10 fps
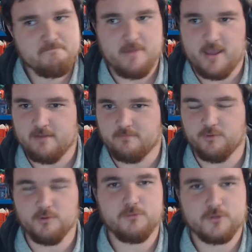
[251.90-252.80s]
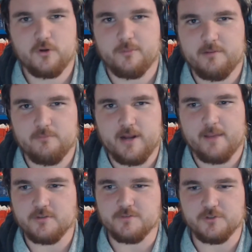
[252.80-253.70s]
And we'll talk about what
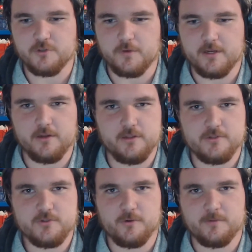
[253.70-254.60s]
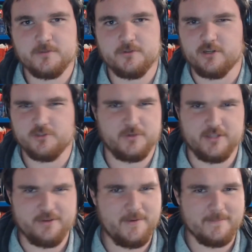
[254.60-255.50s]
happens at Vitoria in the song. So I just want
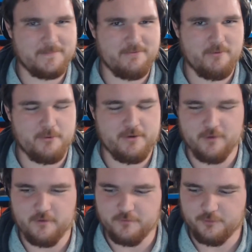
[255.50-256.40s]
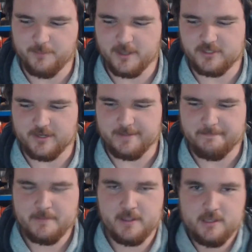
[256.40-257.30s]
to give a brief overview. Basically,
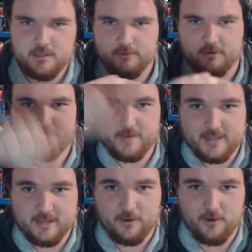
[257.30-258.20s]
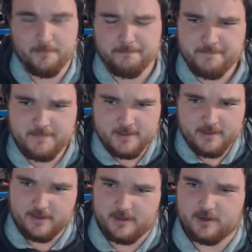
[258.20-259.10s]
you've got a flanking column,
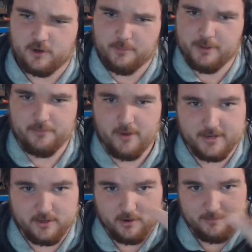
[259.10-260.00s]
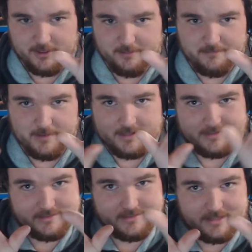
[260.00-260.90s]
column on the right, column
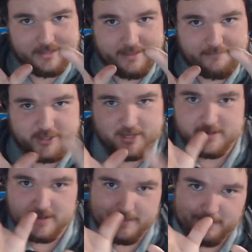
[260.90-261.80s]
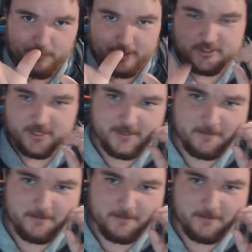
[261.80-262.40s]
in the left center, and then right center.